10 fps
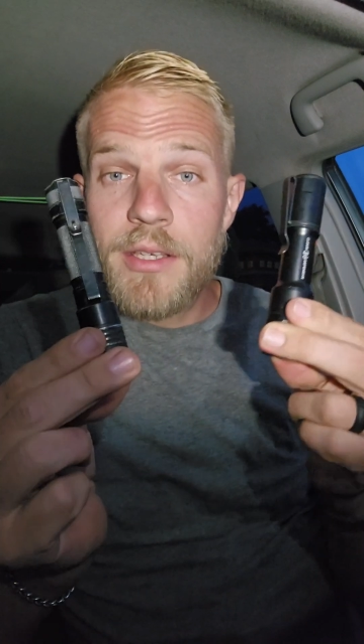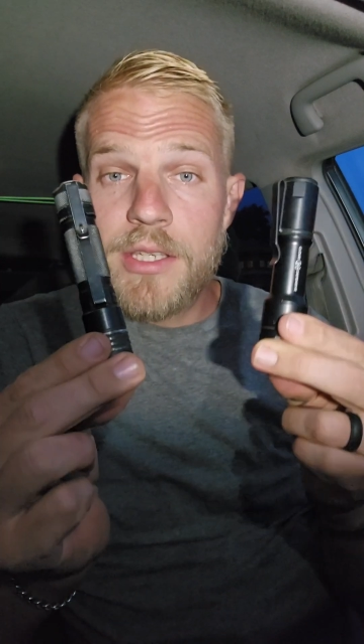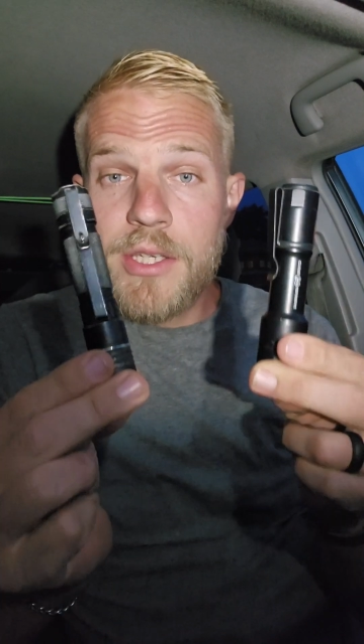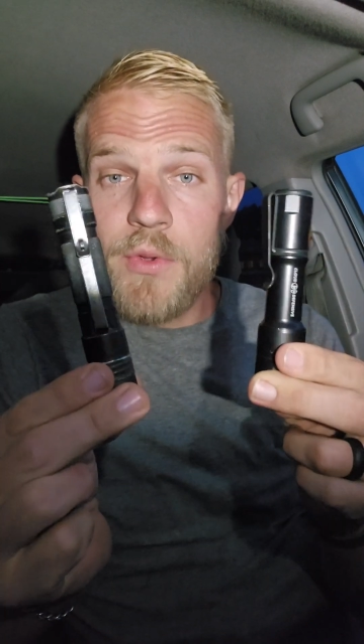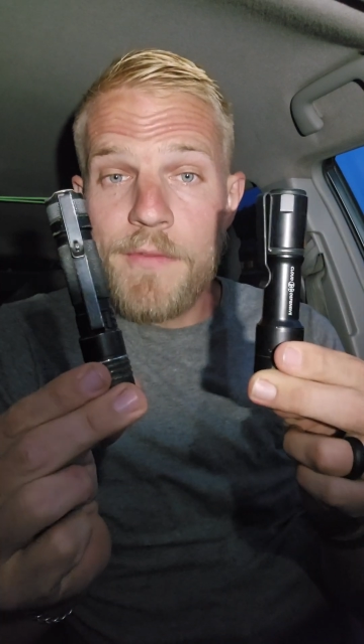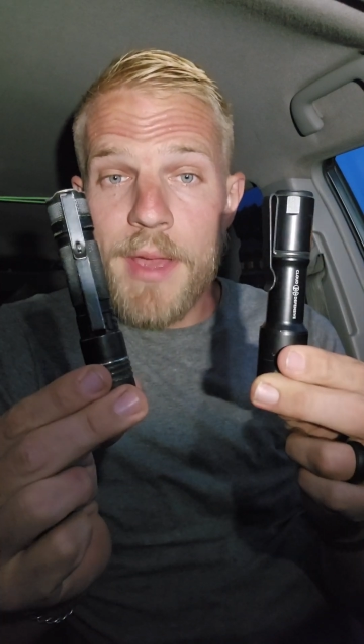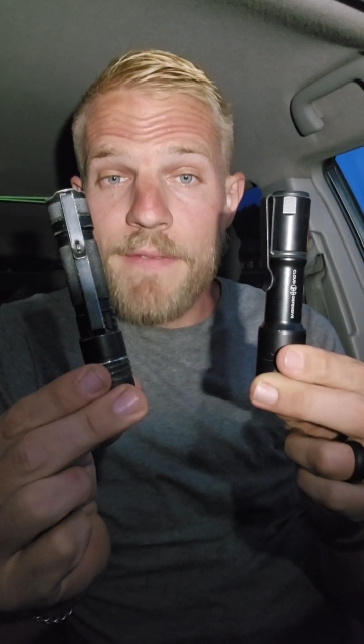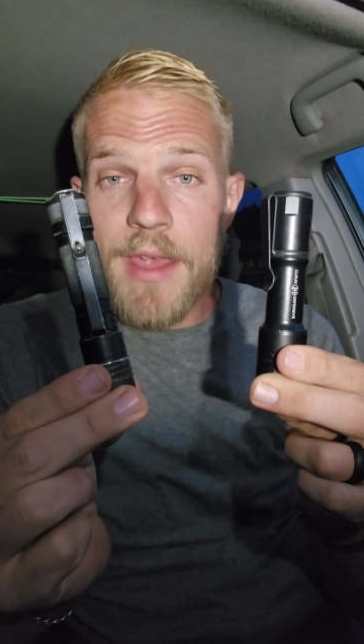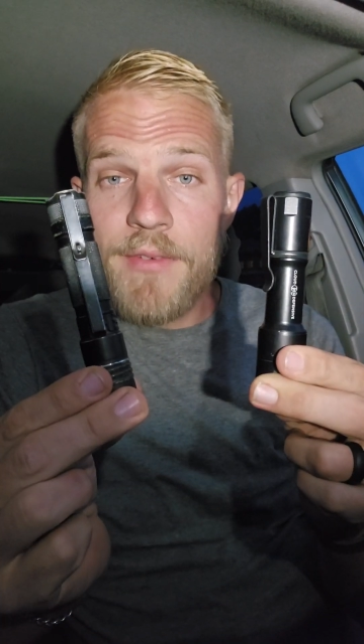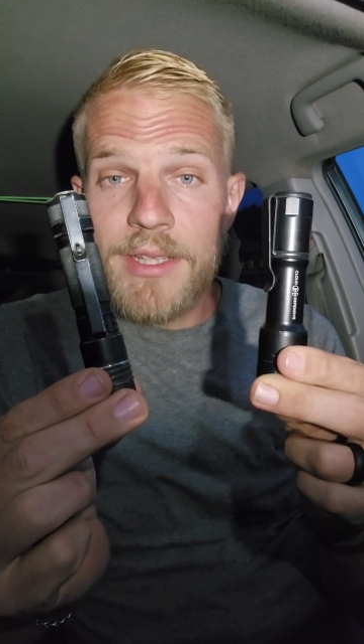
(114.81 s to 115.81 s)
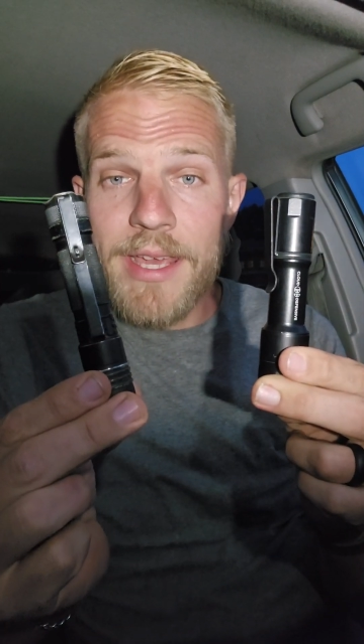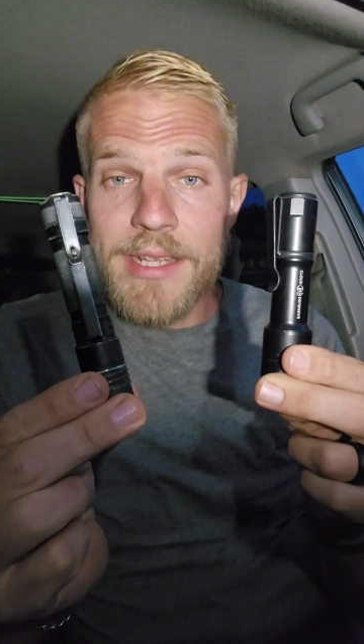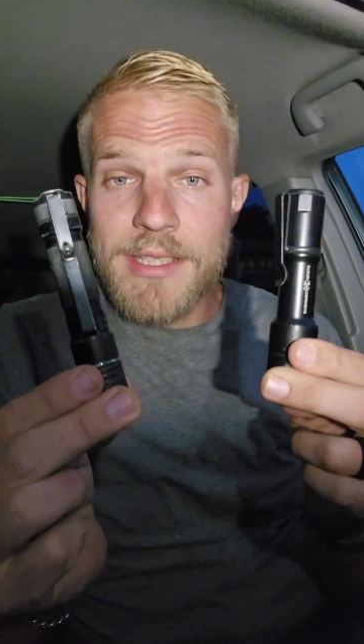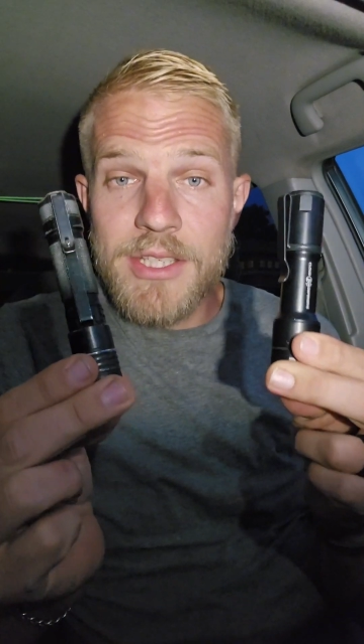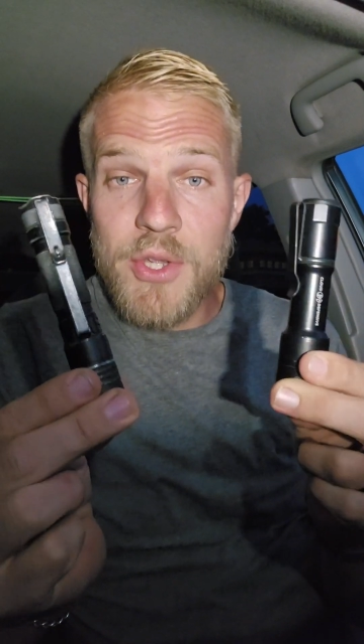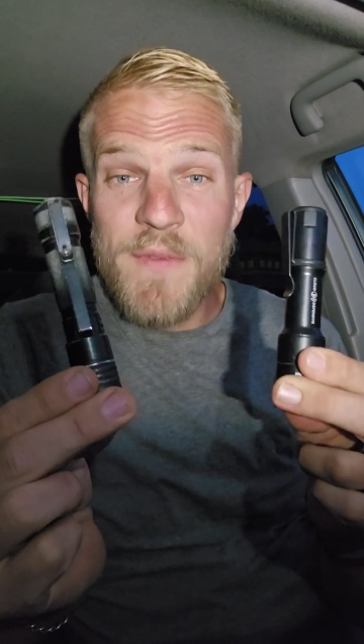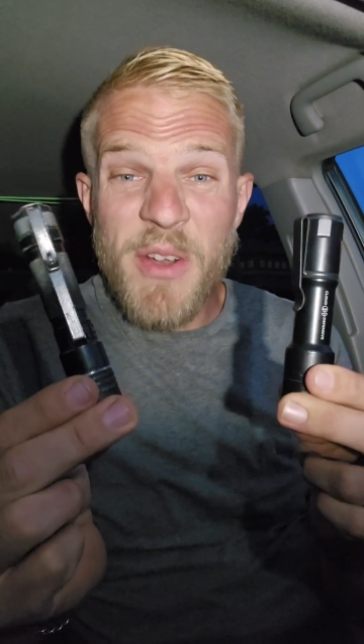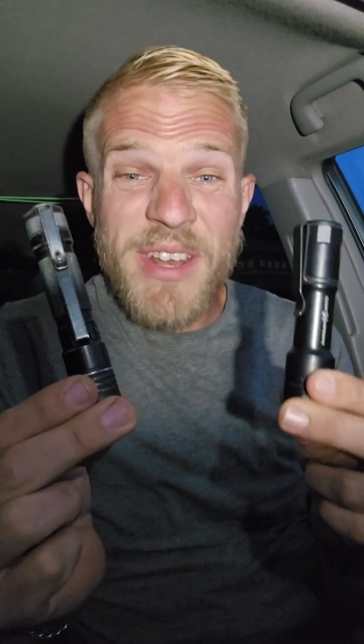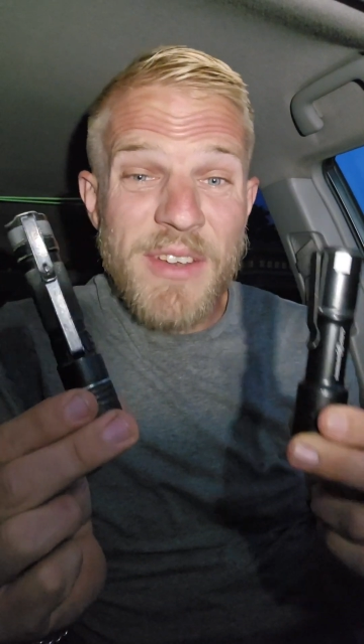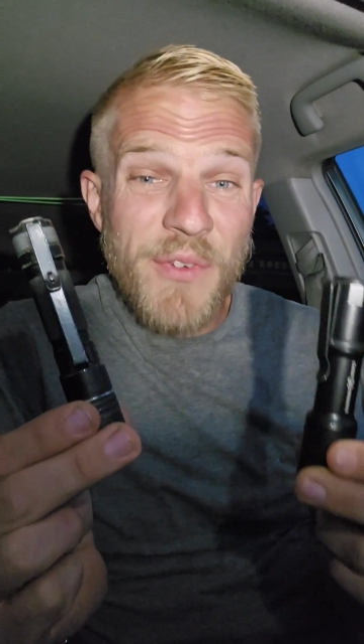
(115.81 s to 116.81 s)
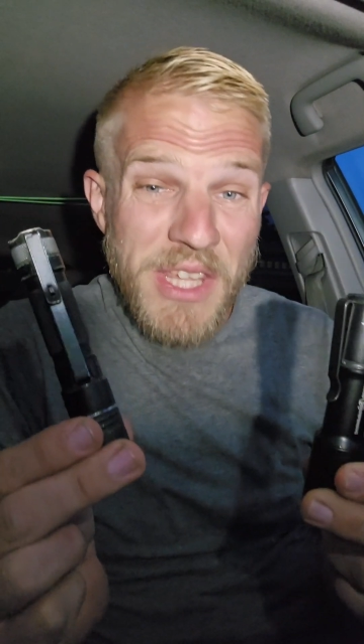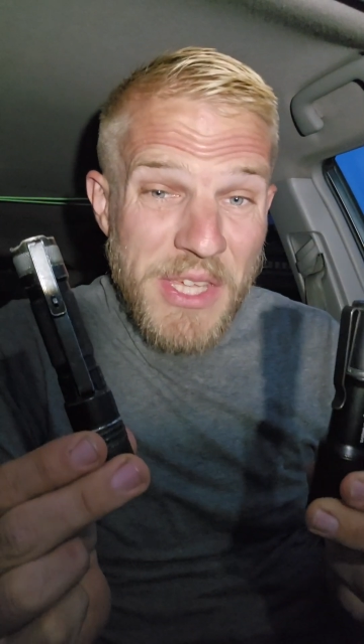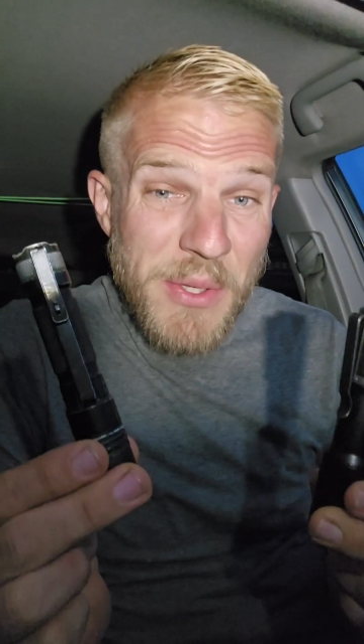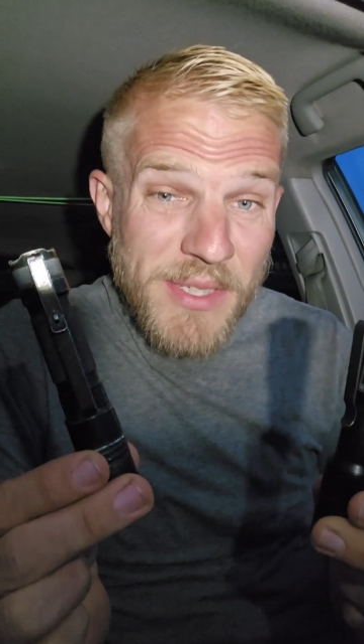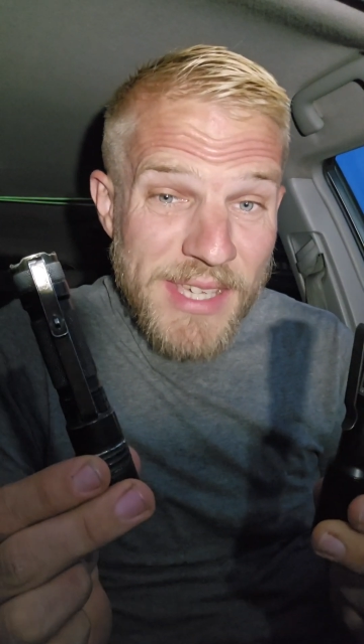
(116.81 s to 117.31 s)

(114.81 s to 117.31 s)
two of my favorite lights, two very different use